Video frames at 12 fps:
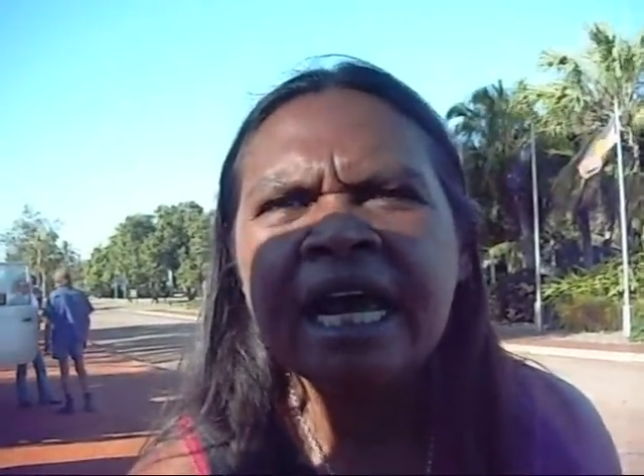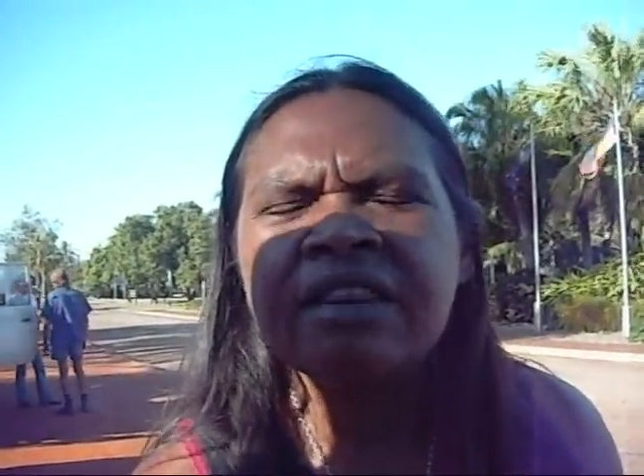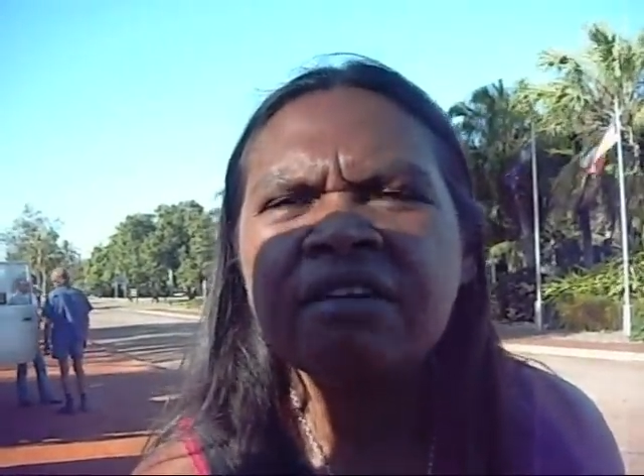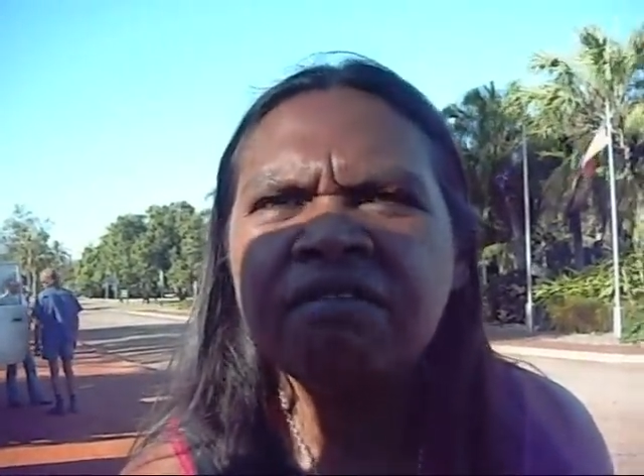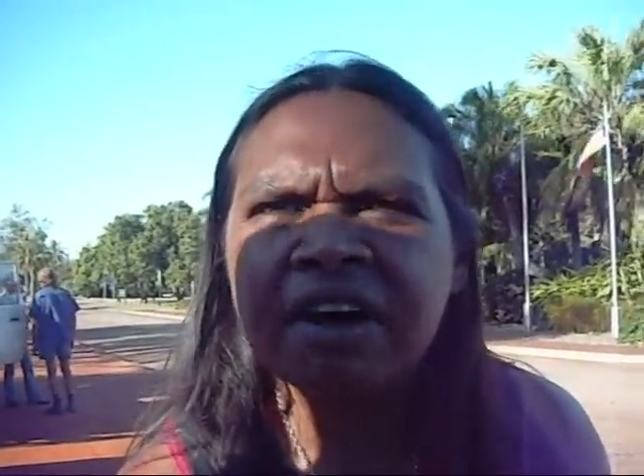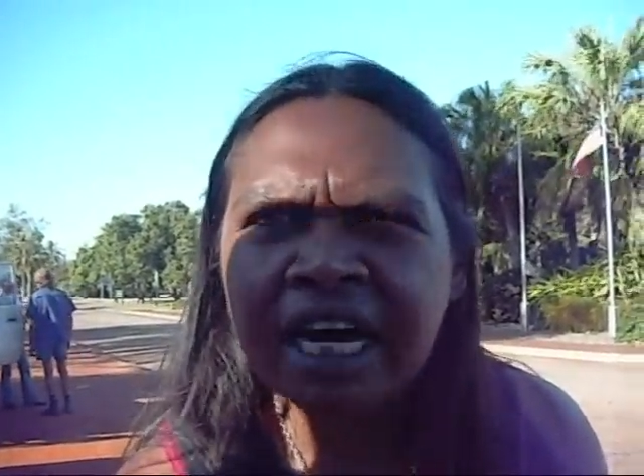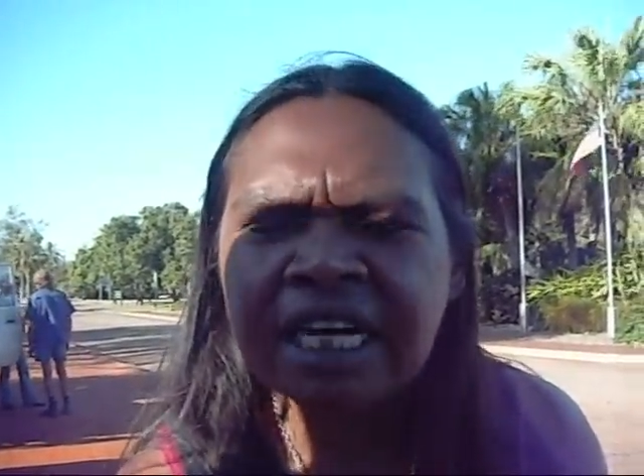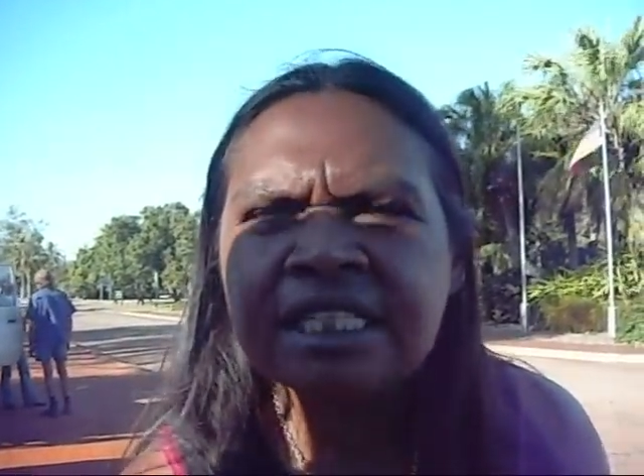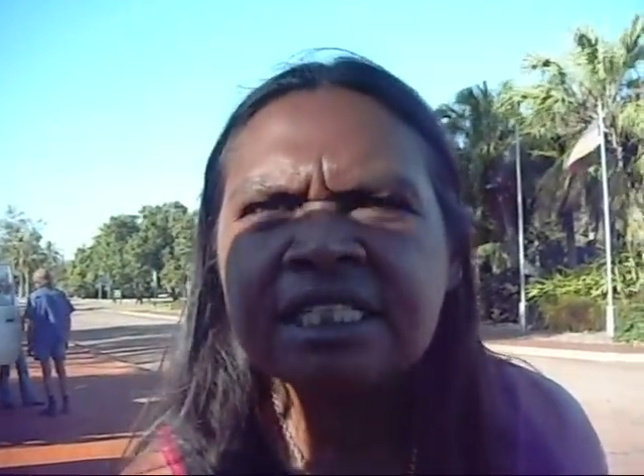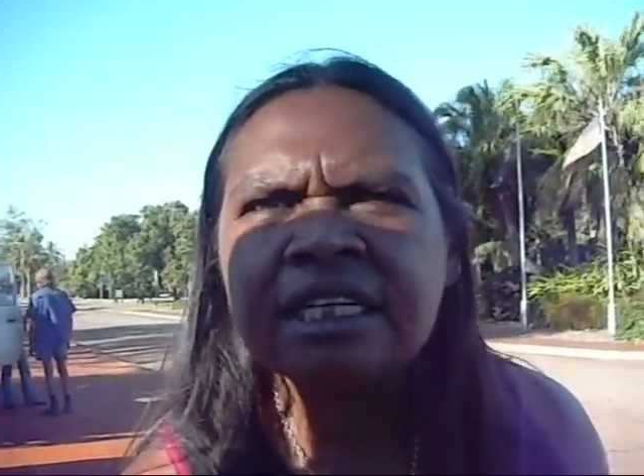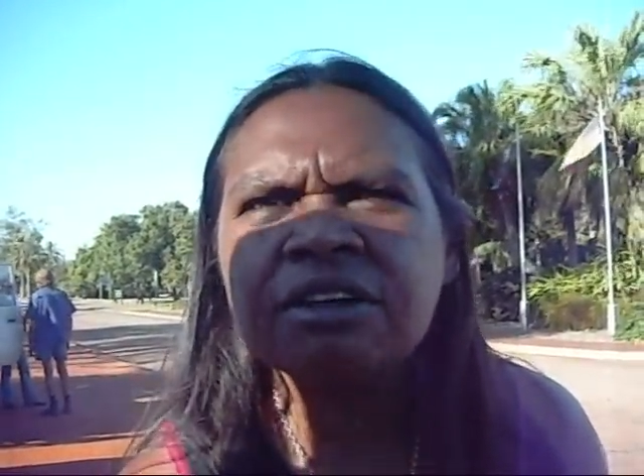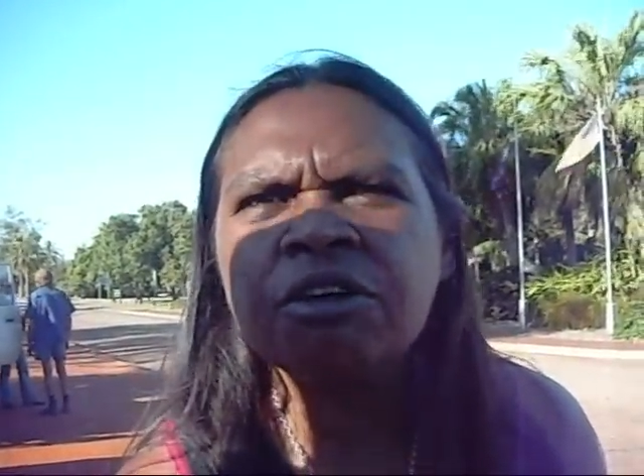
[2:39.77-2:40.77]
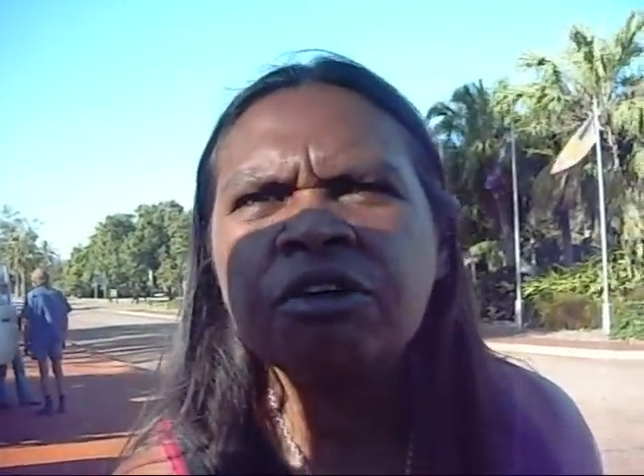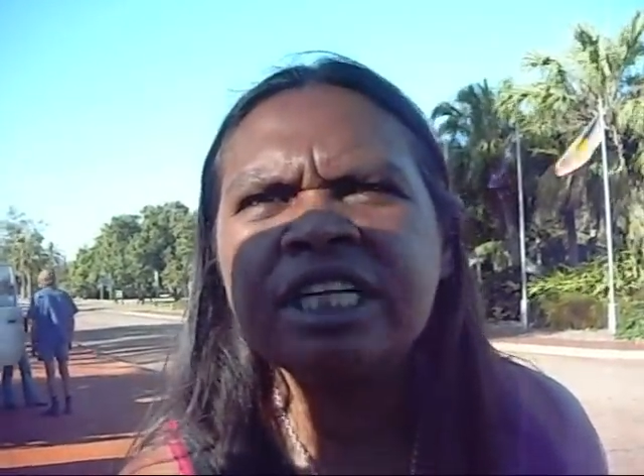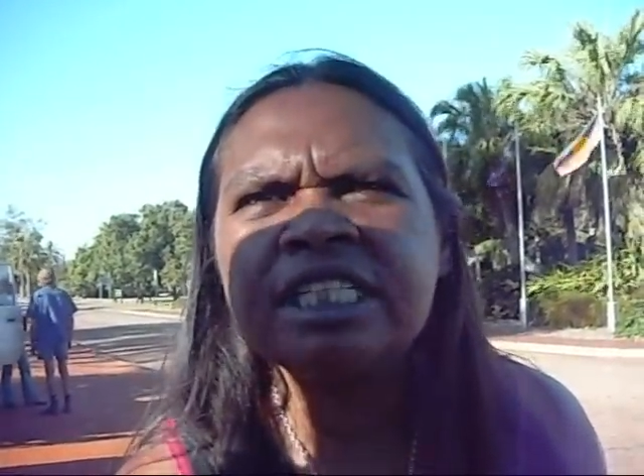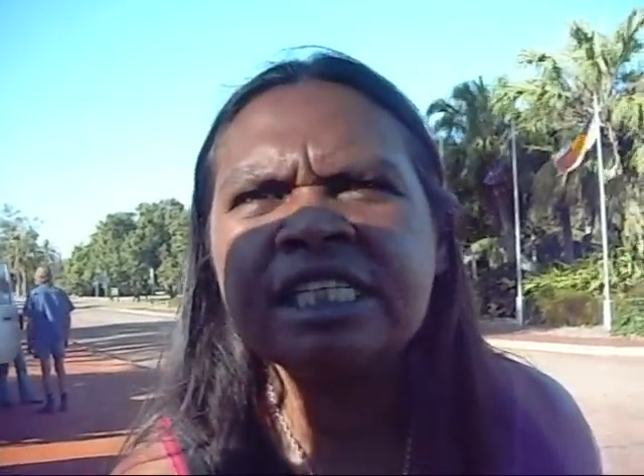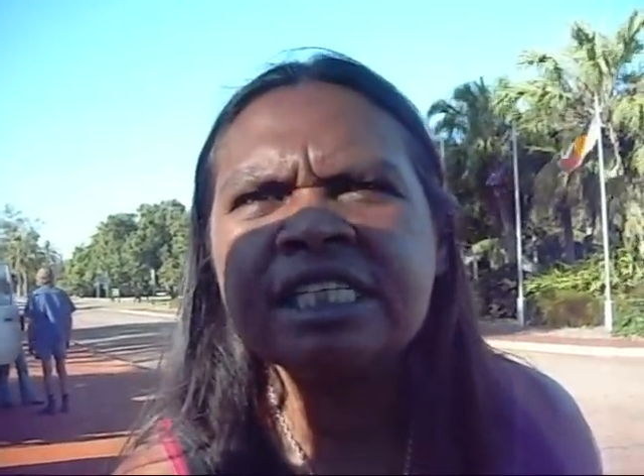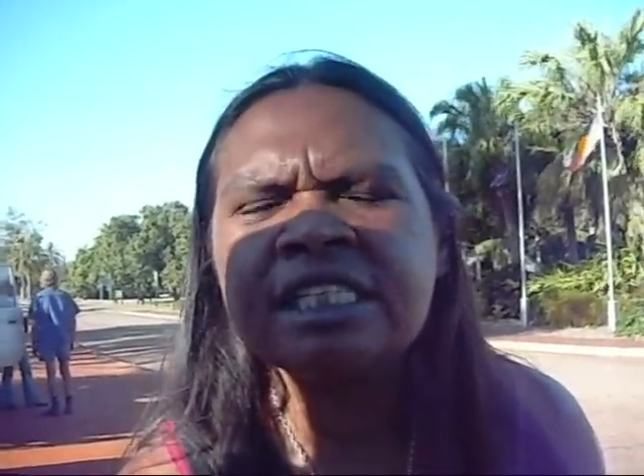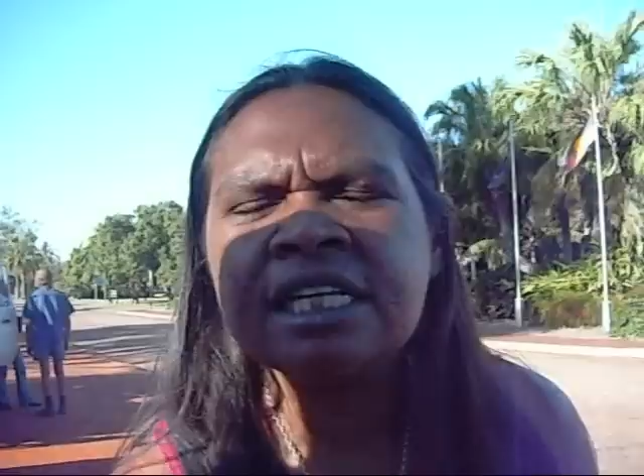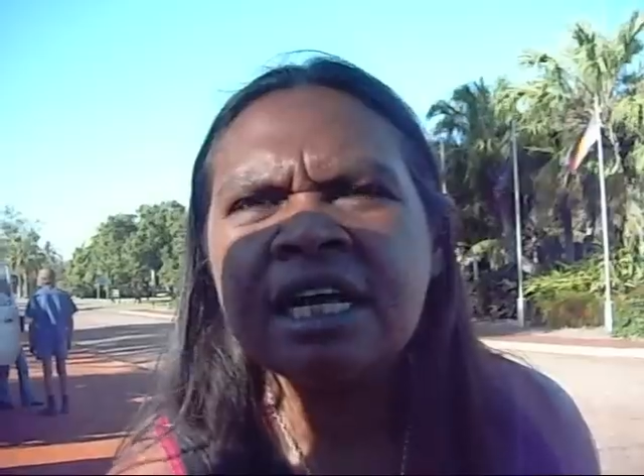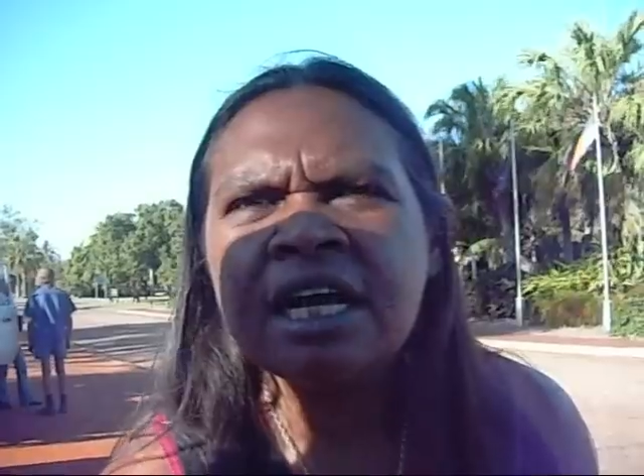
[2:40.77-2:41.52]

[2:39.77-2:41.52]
and the violence increases,